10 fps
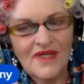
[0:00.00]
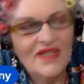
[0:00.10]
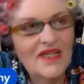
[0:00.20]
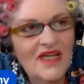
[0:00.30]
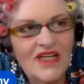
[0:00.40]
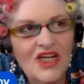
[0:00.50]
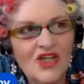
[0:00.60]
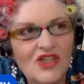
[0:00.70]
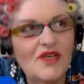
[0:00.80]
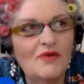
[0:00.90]
Yeah, no,
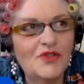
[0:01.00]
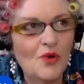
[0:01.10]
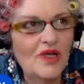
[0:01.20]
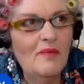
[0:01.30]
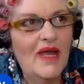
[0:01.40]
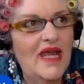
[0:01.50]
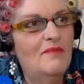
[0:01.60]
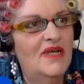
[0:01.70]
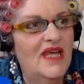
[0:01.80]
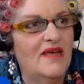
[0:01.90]
because they were talking about
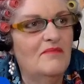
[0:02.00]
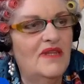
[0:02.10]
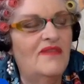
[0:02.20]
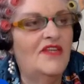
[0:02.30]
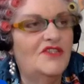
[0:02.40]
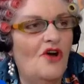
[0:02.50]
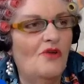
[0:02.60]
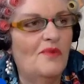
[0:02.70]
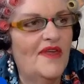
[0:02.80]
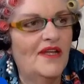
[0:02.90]
Eminem, and then they
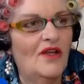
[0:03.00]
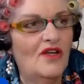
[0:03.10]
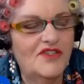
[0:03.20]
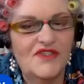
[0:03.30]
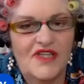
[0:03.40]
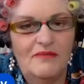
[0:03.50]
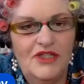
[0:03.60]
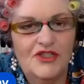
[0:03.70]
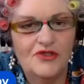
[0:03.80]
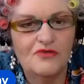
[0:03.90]
told me they'd like to see me
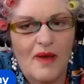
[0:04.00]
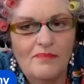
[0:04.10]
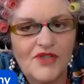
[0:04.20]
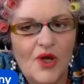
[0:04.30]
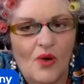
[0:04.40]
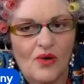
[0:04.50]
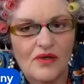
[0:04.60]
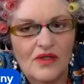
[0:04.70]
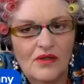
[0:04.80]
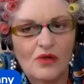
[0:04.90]
do Rap Dog
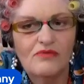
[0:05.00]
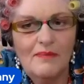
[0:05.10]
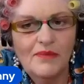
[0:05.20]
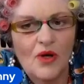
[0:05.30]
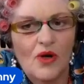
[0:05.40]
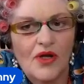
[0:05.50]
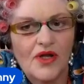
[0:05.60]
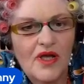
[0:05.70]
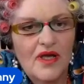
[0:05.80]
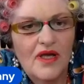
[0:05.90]
or Rap God.
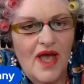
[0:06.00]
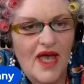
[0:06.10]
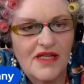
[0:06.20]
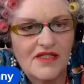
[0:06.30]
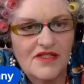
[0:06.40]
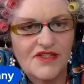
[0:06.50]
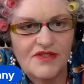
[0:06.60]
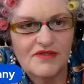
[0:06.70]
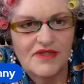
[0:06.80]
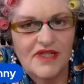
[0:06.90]
And
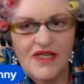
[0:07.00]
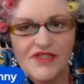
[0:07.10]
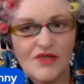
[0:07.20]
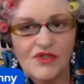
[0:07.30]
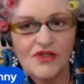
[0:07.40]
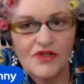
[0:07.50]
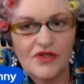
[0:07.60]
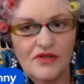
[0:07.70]
so I don't know.